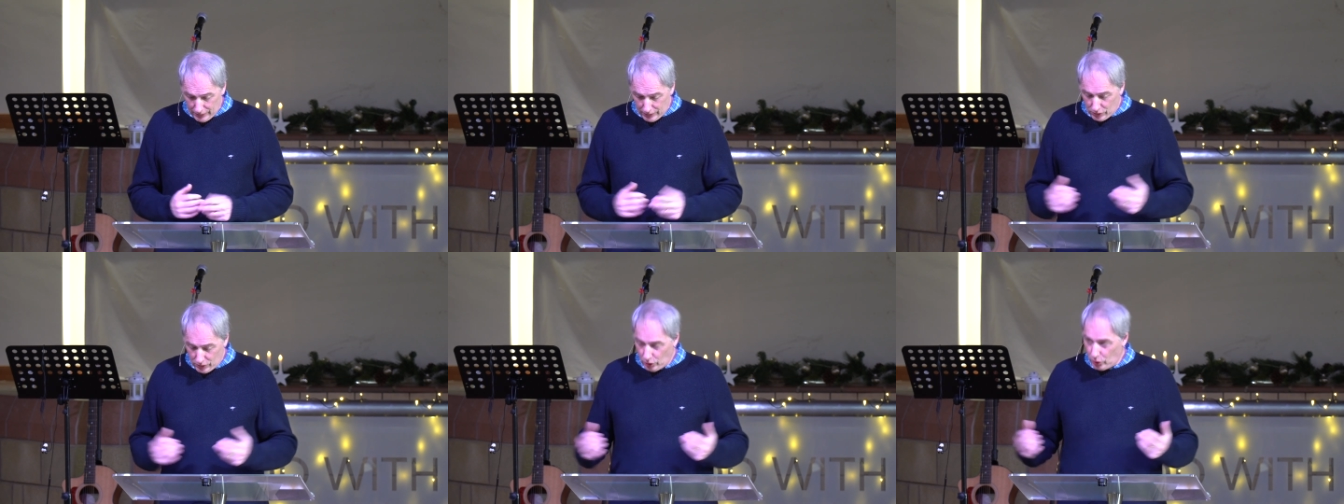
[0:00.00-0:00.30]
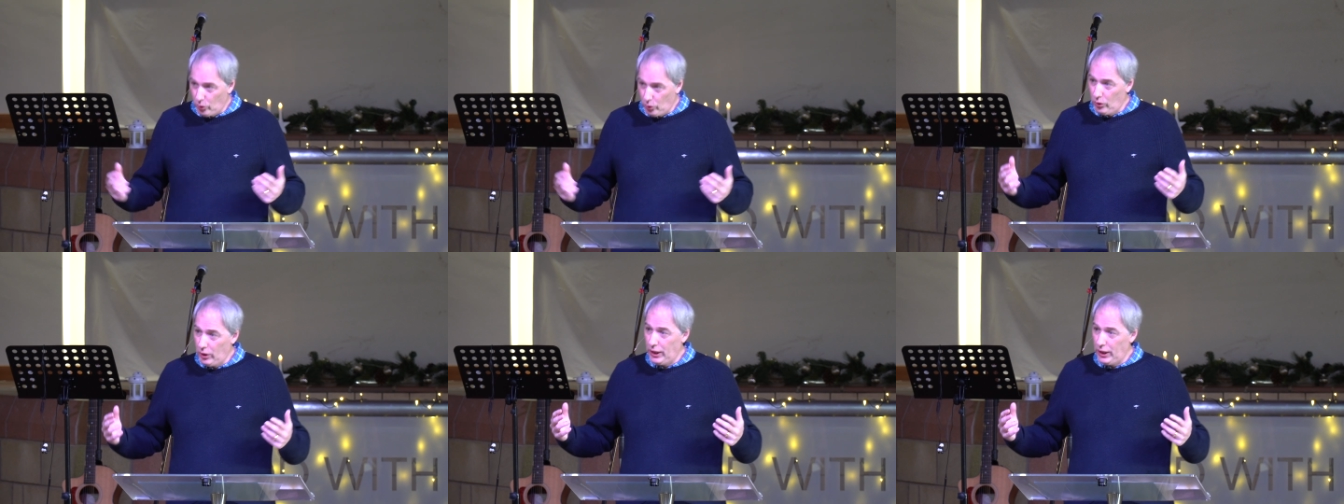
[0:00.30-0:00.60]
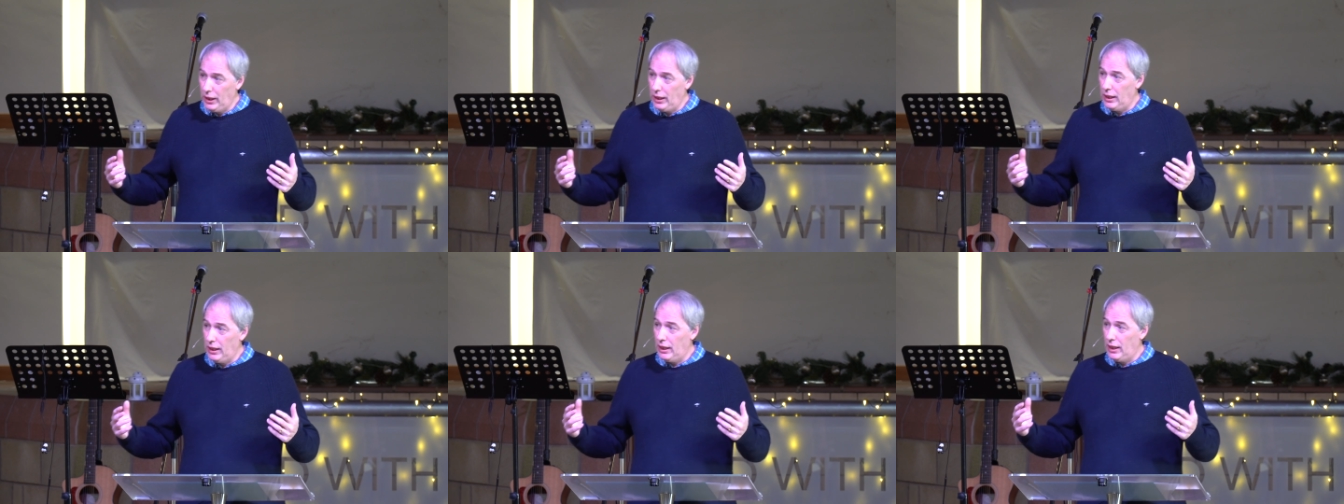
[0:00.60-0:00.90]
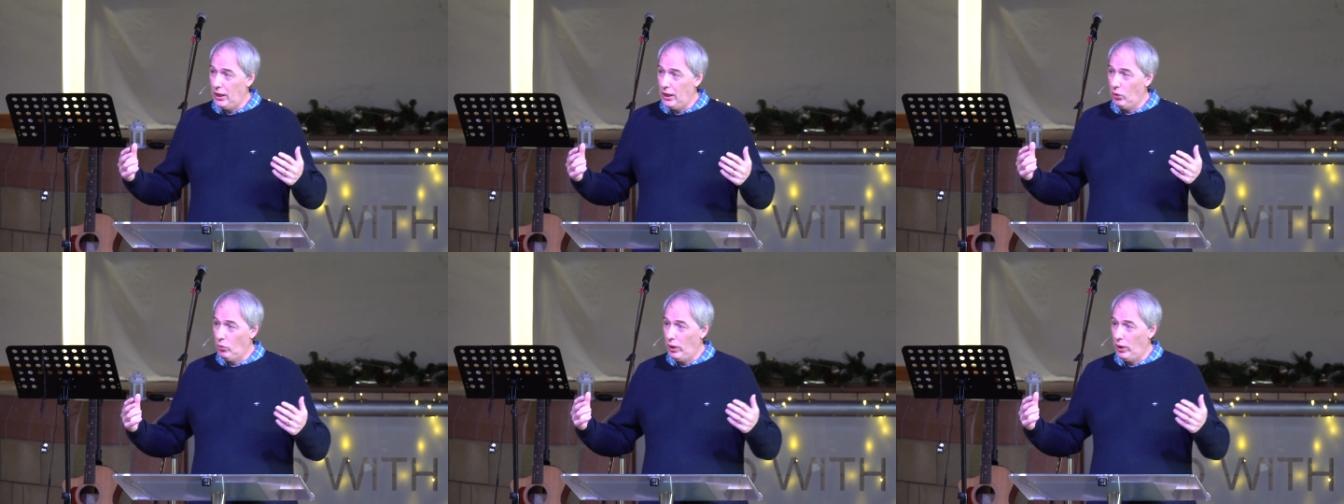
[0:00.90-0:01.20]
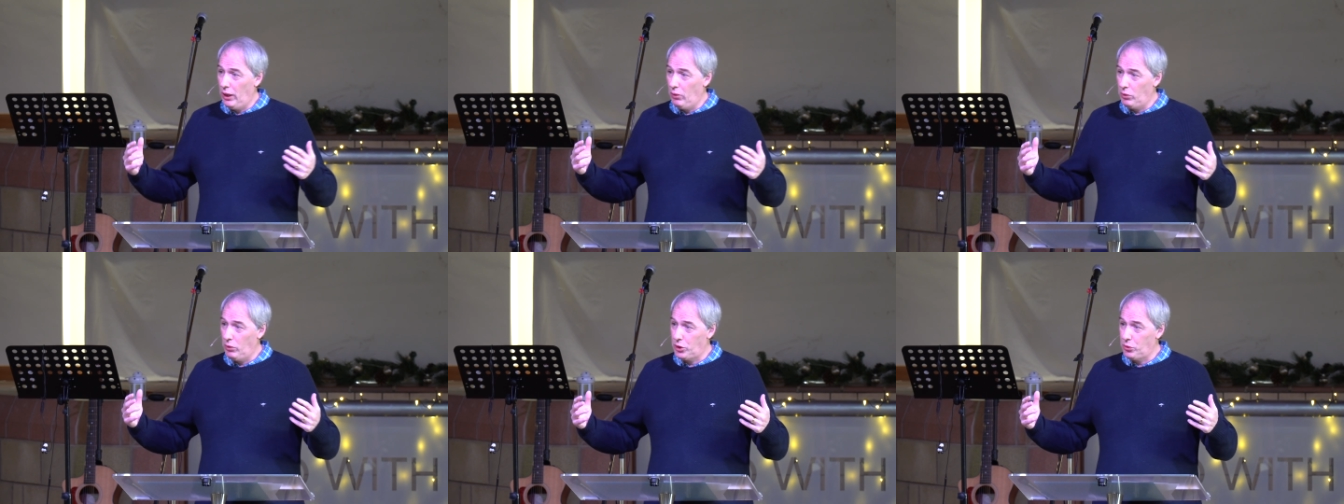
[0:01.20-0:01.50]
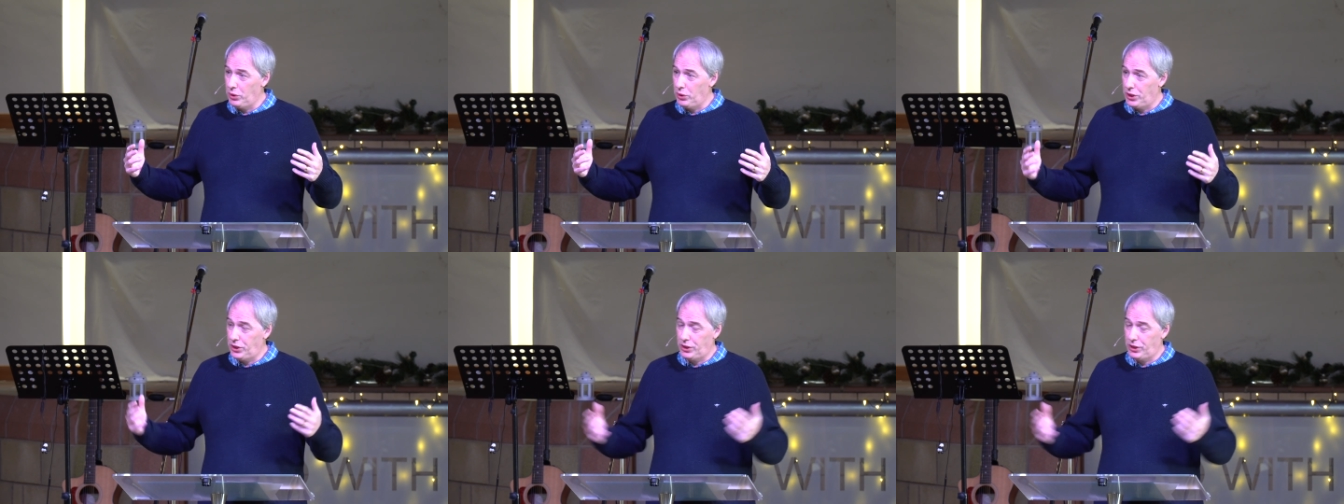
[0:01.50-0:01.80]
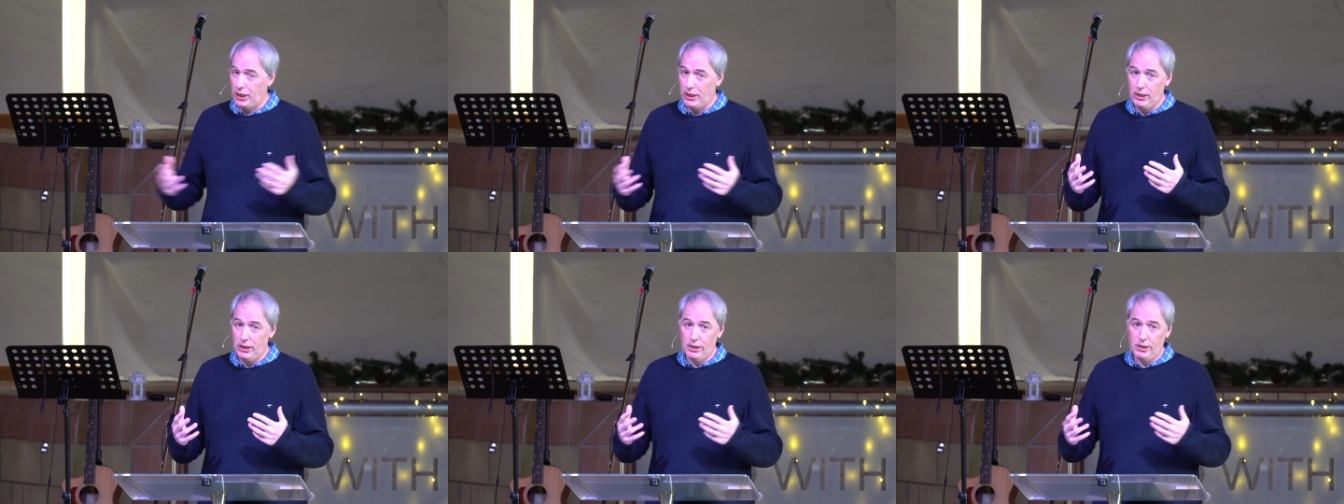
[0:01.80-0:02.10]
Not only in the way in which we
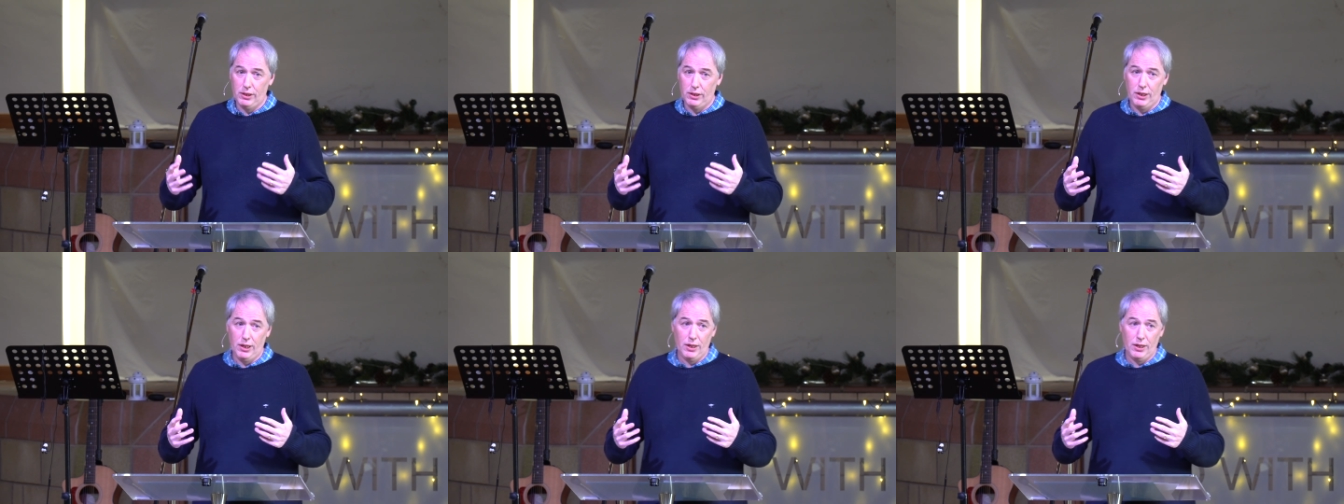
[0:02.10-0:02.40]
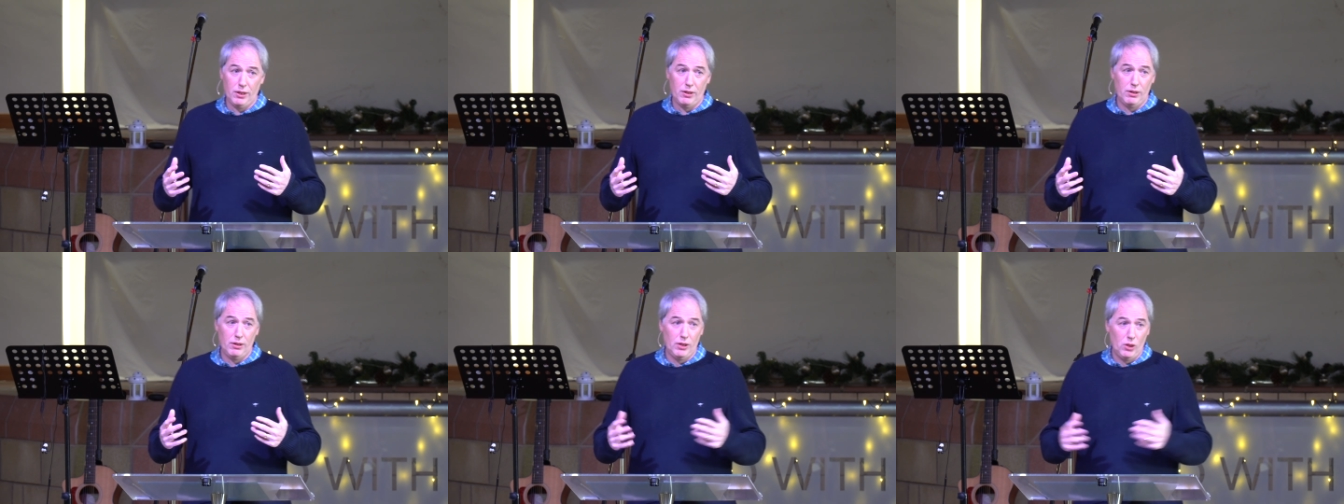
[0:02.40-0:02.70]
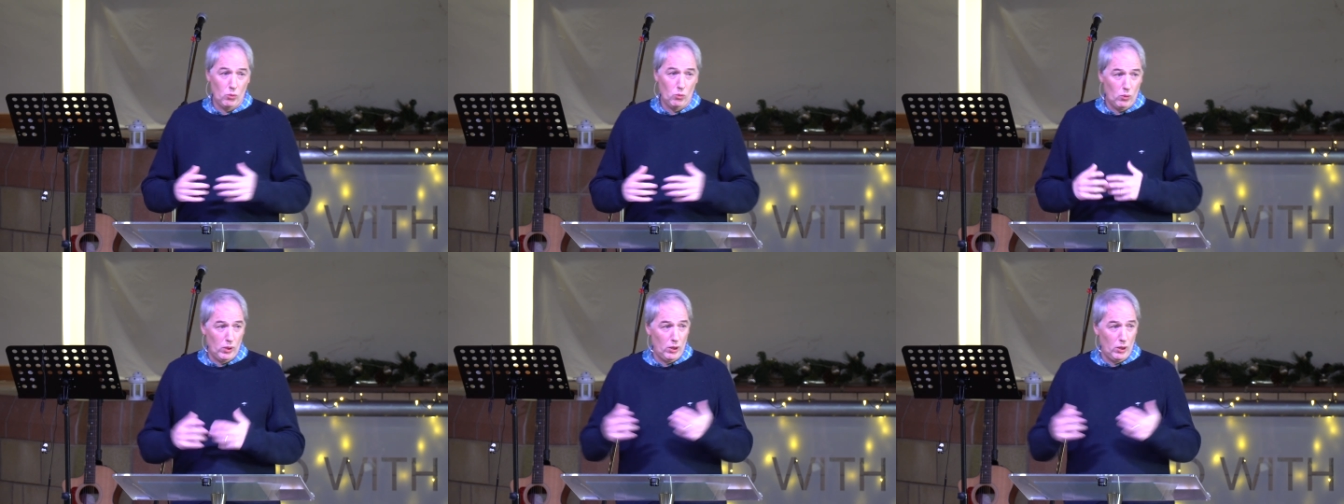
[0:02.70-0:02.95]
sing together, in the,